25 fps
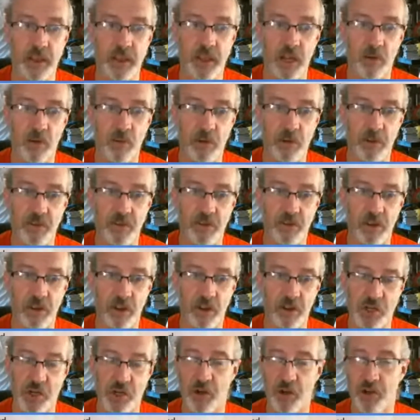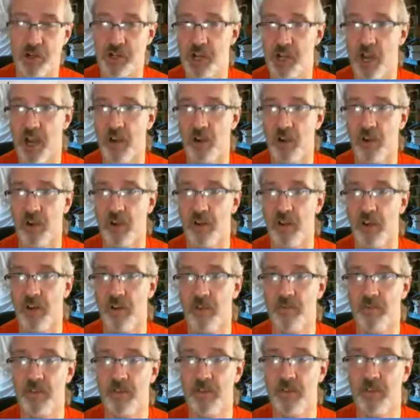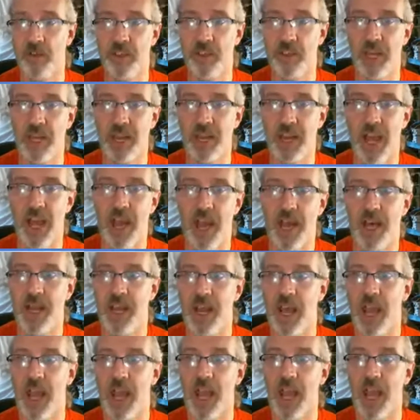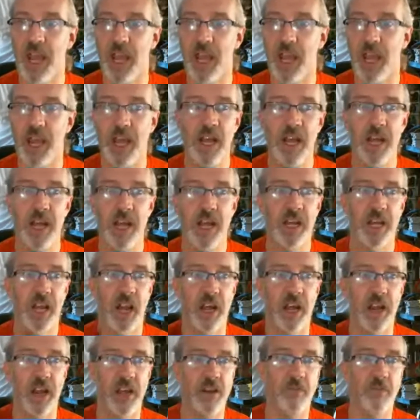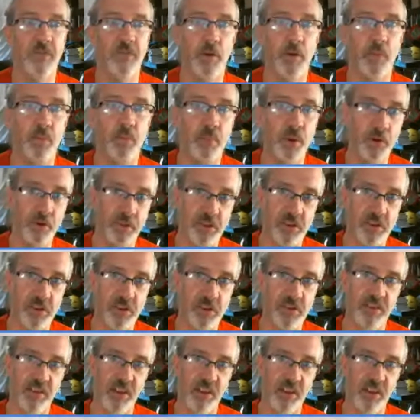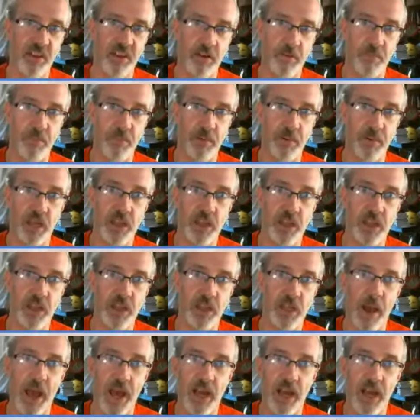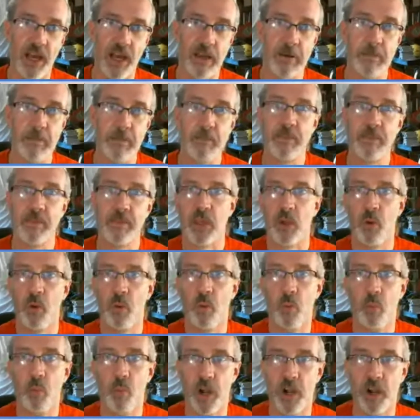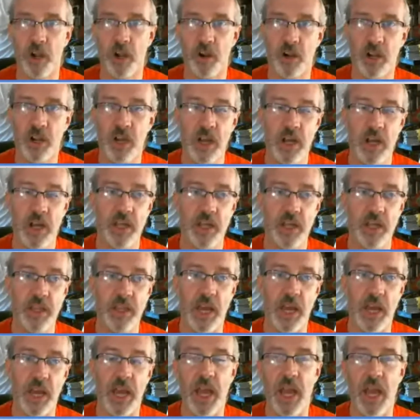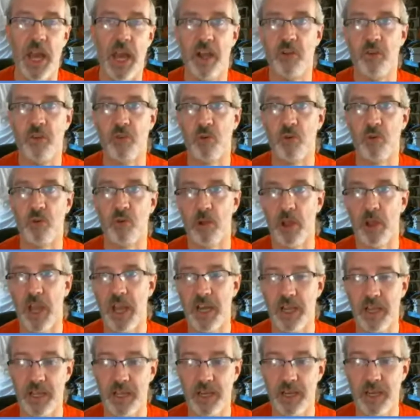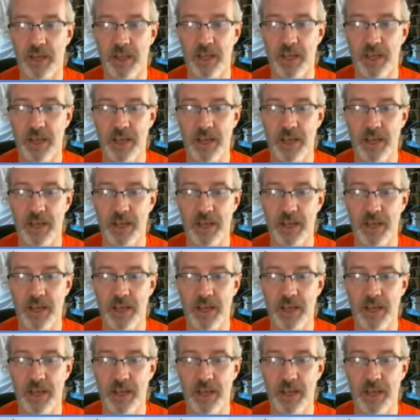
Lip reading: There was a church I heard of that had a kind of a booth set up in the back where they had created